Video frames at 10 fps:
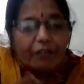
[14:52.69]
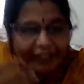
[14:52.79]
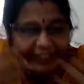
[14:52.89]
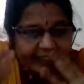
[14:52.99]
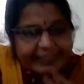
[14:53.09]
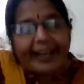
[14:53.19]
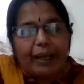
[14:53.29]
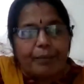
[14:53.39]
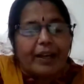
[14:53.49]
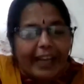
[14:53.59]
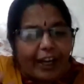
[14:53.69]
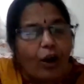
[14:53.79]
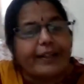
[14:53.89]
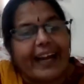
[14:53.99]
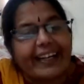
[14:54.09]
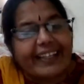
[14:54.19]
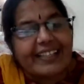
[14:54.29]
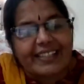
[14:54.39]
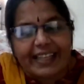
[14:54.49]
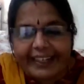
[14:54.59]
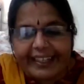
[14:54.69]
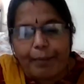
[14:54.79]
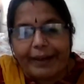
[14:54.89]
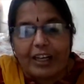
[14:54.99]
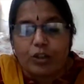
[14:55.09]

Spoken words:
with time cannot act as a genetic material.